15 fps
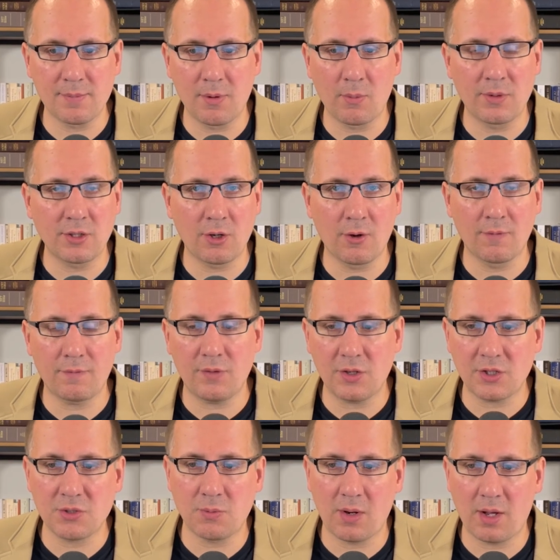but when you don't
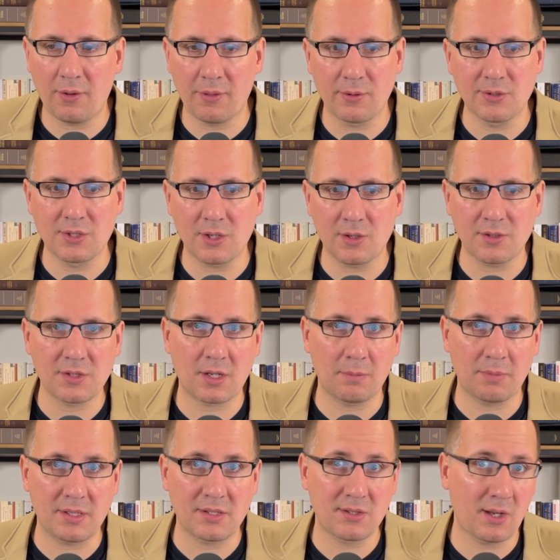finish well, those years can
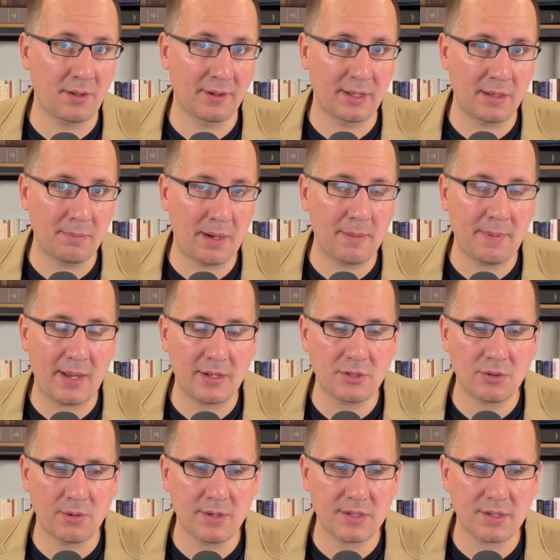be sullied by bad
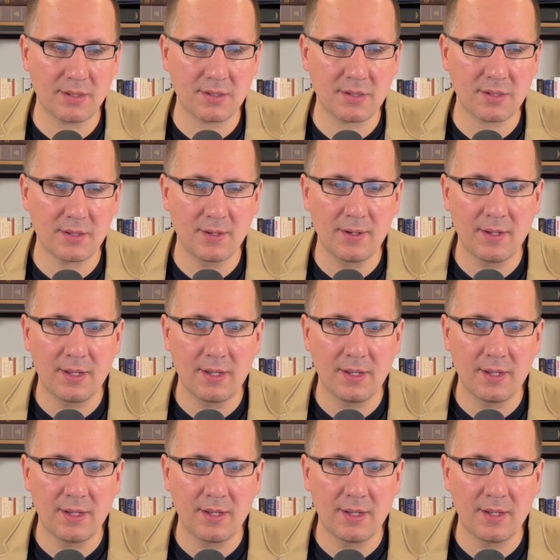choices.